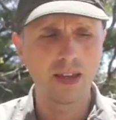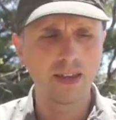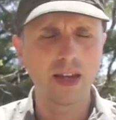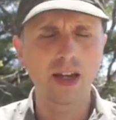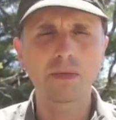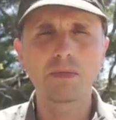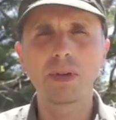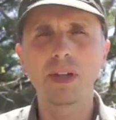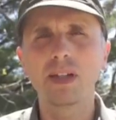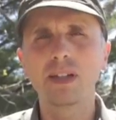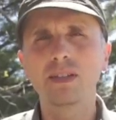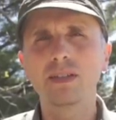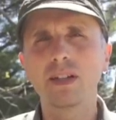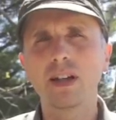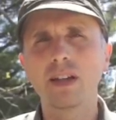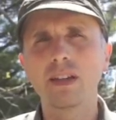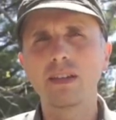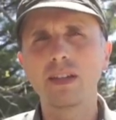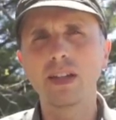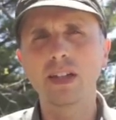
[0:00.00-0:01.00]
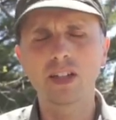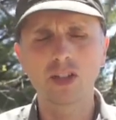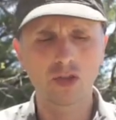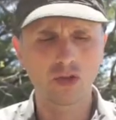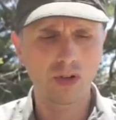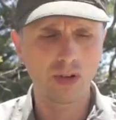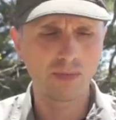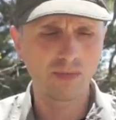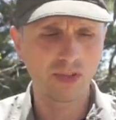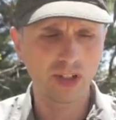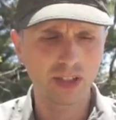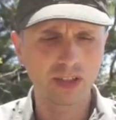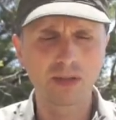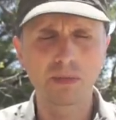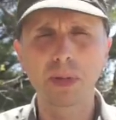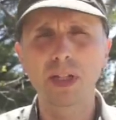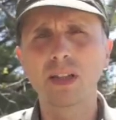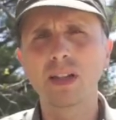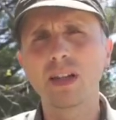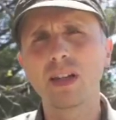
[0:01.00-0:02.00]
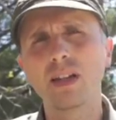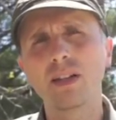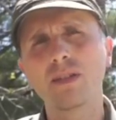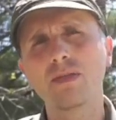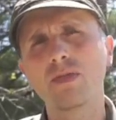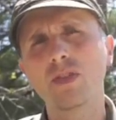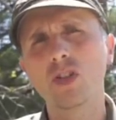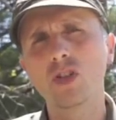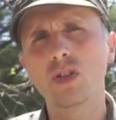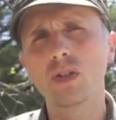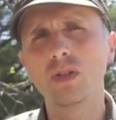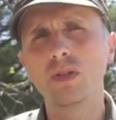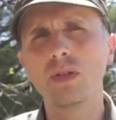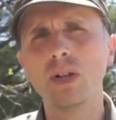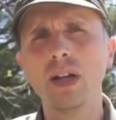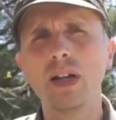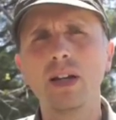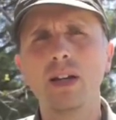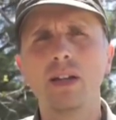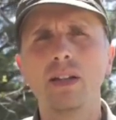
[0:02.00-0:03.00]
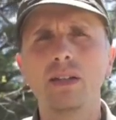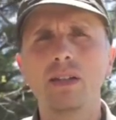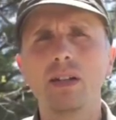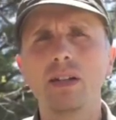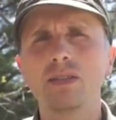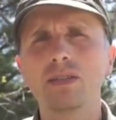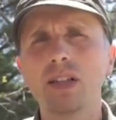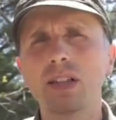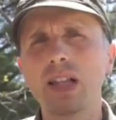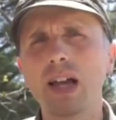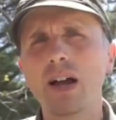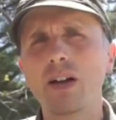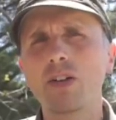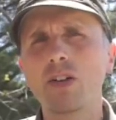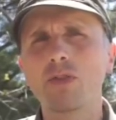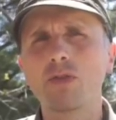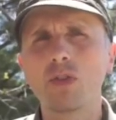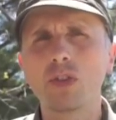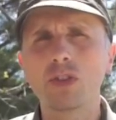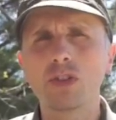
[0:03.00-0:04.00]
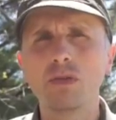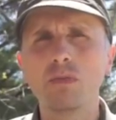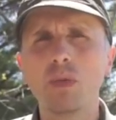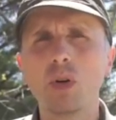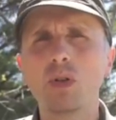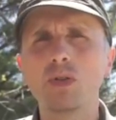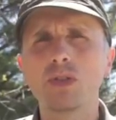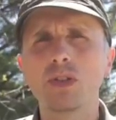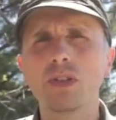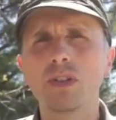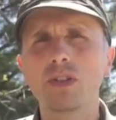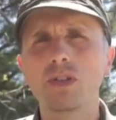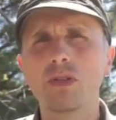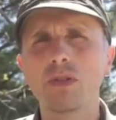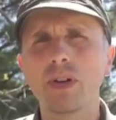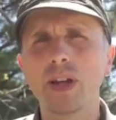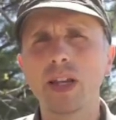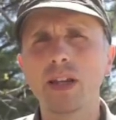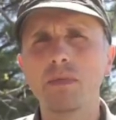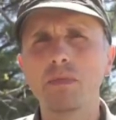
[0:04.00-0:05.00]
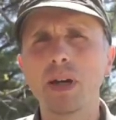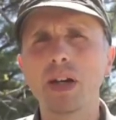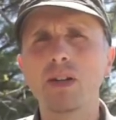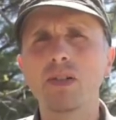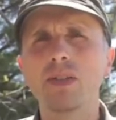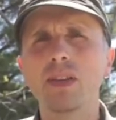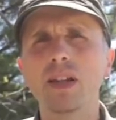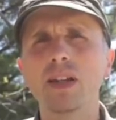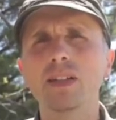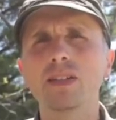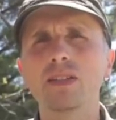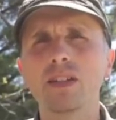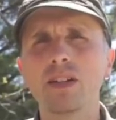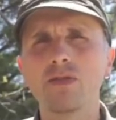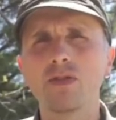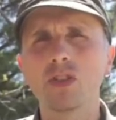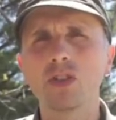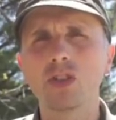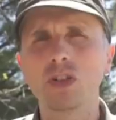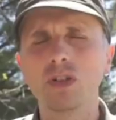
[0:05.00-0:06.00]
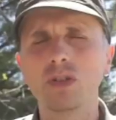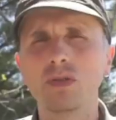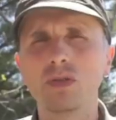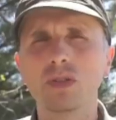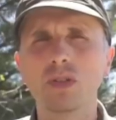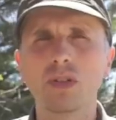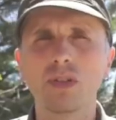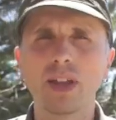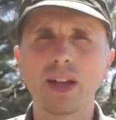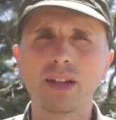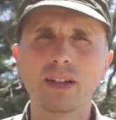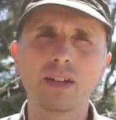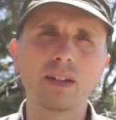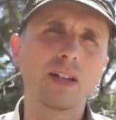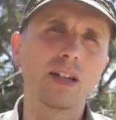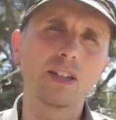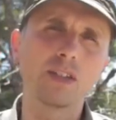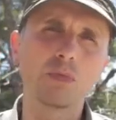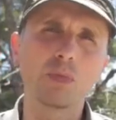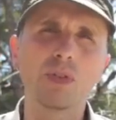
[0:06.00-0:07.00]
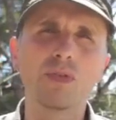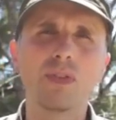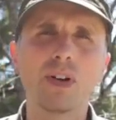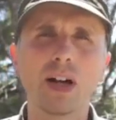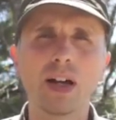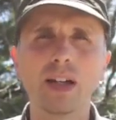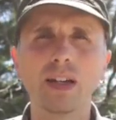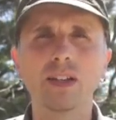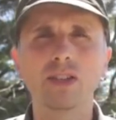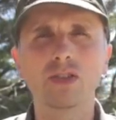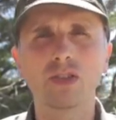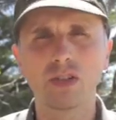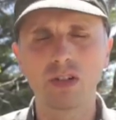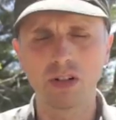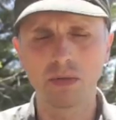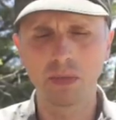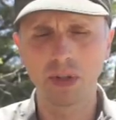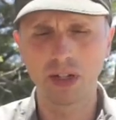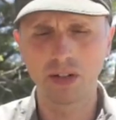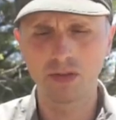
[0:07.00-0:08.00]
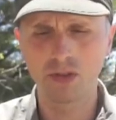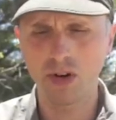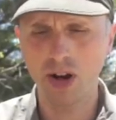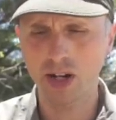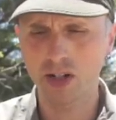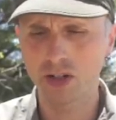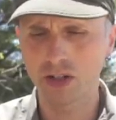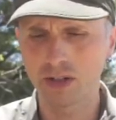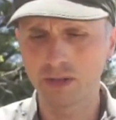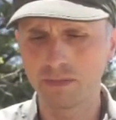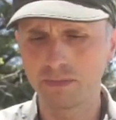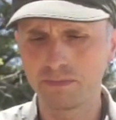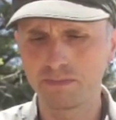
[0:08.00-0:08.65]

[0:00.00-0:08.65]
That being said, the extreme flexibility of the shoe does allow your foot to mold to the terrain better than a stiffer shoe, so that does provide a certain amount of traction.